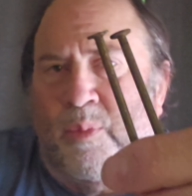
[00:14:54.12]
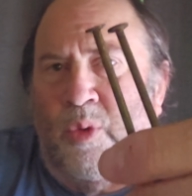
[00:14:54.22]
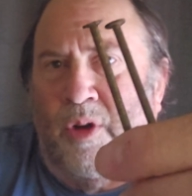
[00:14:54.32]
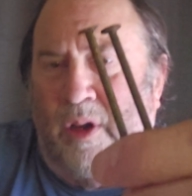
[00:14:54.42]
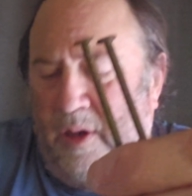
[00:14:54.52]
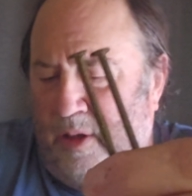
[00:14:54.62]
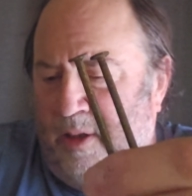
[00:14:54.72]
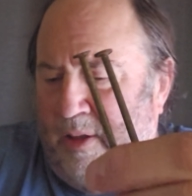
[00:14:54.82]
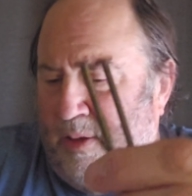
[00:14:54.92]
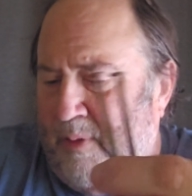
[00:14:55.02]
work
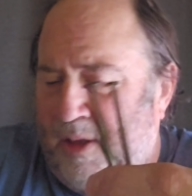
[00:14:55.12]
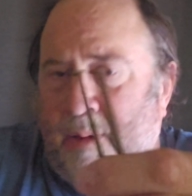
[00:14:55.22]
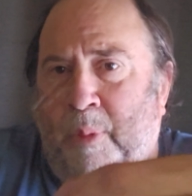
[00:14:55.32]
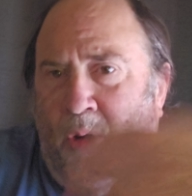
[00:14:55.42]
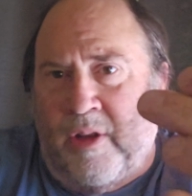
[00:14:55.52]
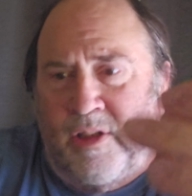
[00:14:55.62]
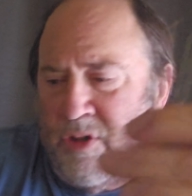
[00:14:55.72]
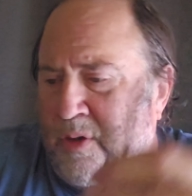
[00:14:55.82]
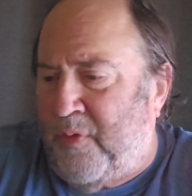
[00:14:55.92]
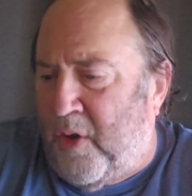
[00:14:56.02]
in the park and this
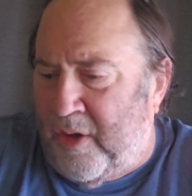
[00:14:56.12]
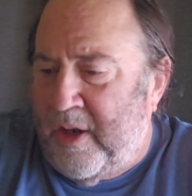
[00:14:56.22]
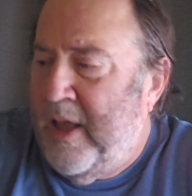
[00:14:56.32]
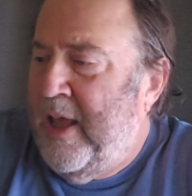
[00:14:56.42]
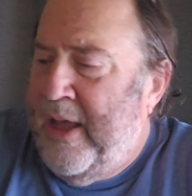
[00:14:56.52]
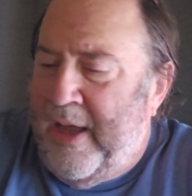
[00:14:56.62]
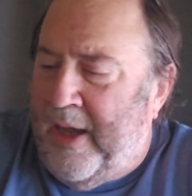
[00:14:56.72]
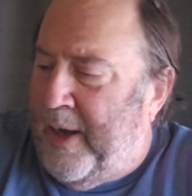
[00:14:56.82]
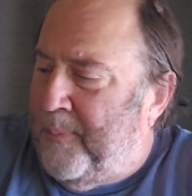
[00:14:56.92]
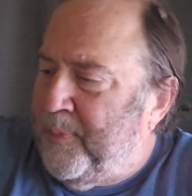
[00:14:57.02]
could have fallen.
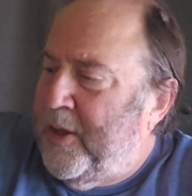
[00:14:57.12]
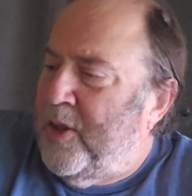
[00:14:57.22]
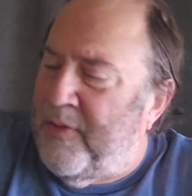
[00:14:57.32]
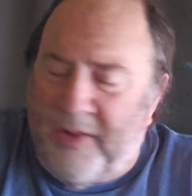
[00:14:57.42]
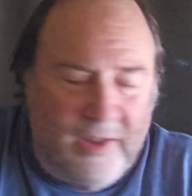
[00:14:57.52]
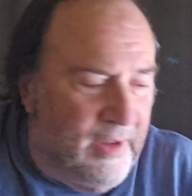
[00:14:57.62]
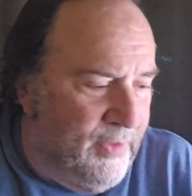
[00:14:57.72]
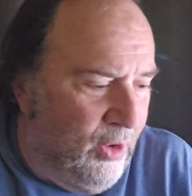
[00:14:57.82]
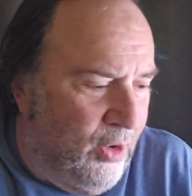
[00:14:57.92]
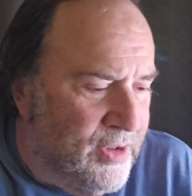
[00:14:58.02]
If
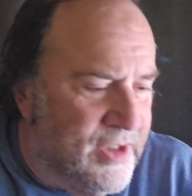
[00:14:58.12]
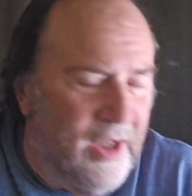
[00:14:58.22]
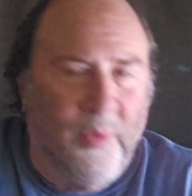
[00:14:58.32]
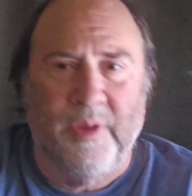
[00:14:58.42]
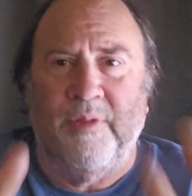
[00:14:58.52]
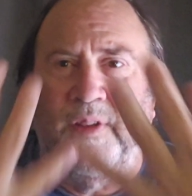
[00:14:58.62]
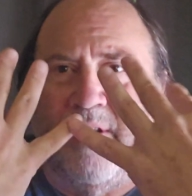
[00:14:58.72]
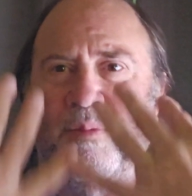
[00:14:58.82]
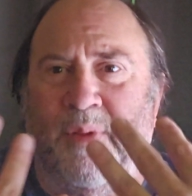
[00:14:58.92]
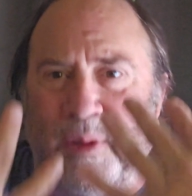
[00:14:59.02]
they're all stuck with
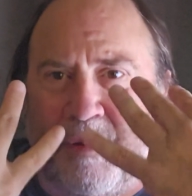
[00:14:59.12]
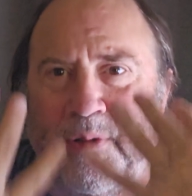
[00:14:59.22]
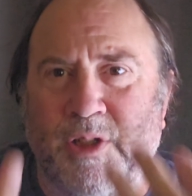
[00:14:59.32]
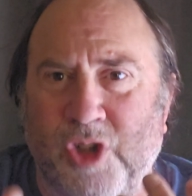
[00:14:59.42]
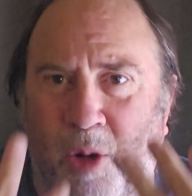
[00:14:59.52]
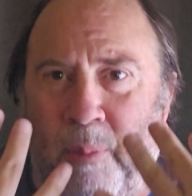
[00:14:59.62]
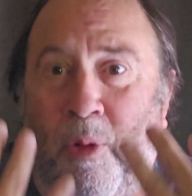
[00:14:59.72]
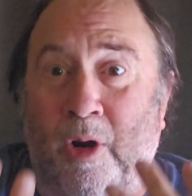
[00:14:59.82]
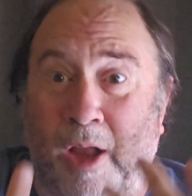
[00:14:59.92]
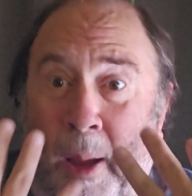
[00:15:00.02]
a sharp
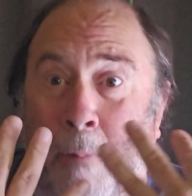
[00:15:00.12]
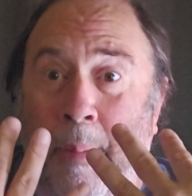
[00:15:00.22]
part up